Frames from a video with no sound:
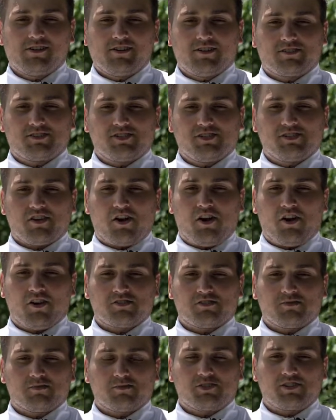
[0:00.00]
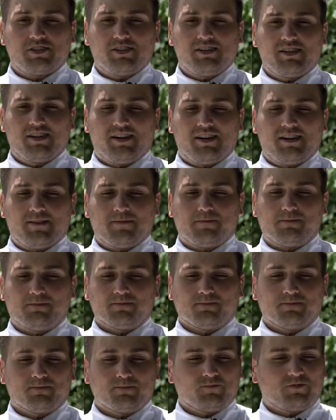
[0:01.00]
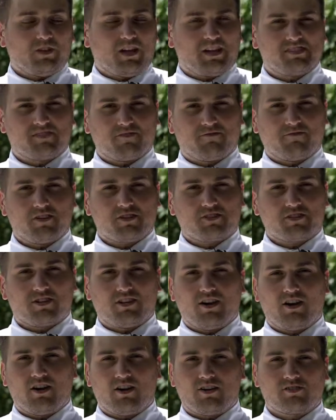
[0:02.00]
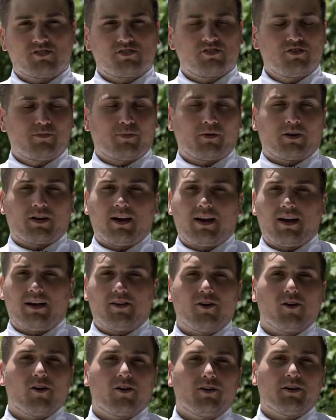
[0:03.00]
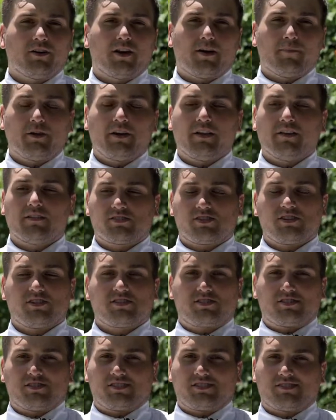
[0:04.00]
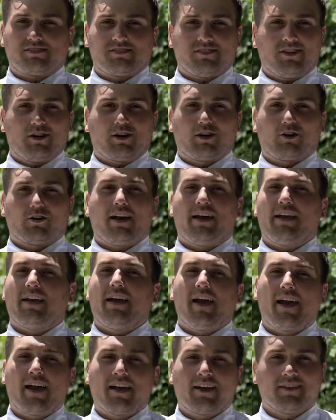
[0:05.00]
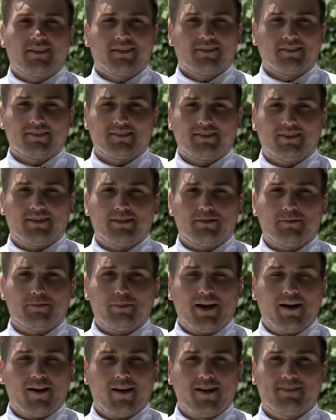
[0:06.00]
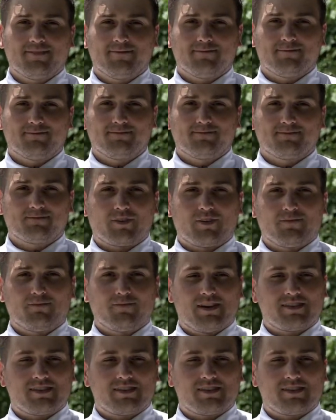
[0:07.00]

she's awesome. She likes to fish and hunt. Super kind-hearted. I mean, she's just a great aunt to Barrett, my